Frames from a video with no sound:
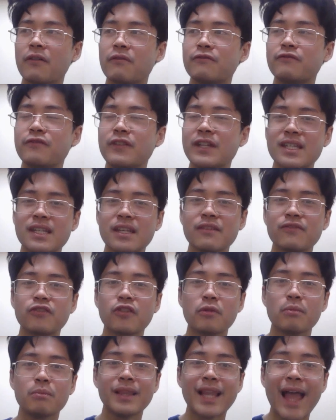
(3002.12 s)
a VC
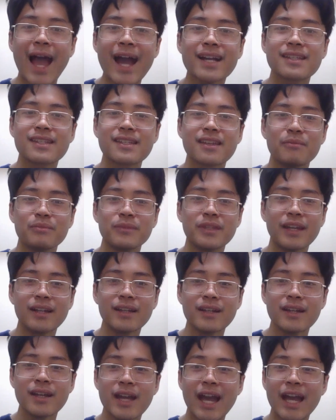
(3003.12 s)
firm lacks
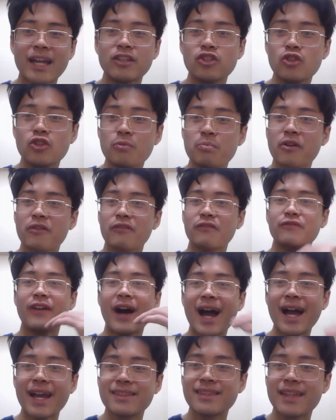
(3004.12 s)
something and you
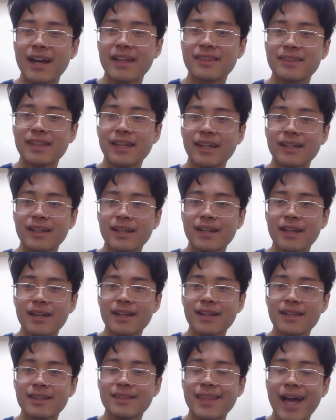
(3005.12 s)
provide that thing,
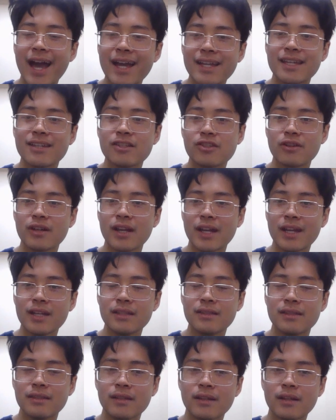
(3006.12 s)
that is your
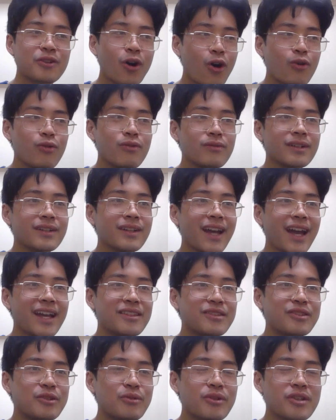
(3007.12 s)
in. Go
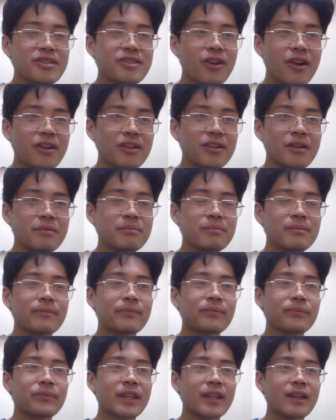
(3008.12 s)
and do a startup,
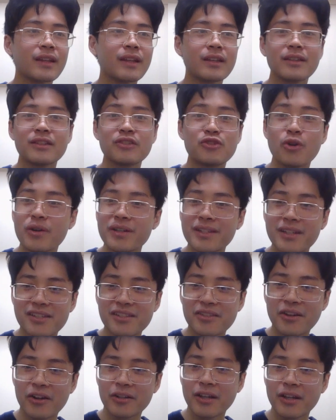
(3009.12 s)
join a
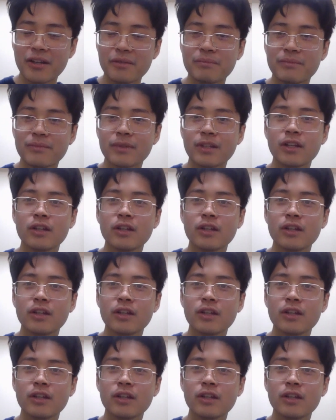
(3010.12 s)
startup,